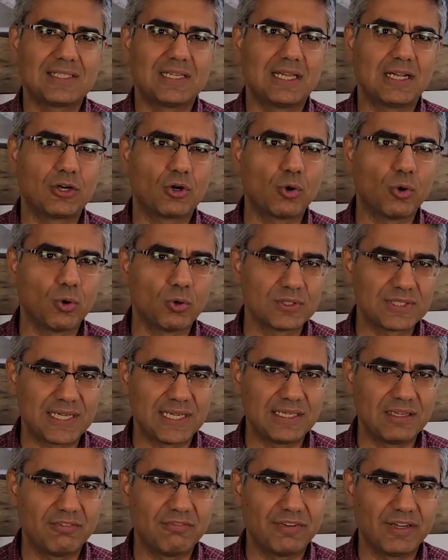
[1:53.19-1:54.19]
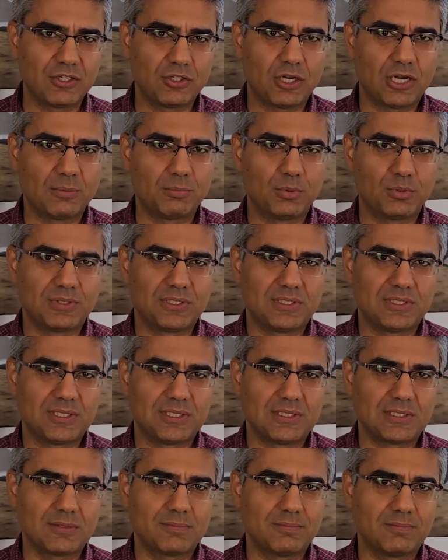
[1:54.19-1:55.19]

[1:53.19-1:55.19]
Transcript: a cause and effect hypothesis.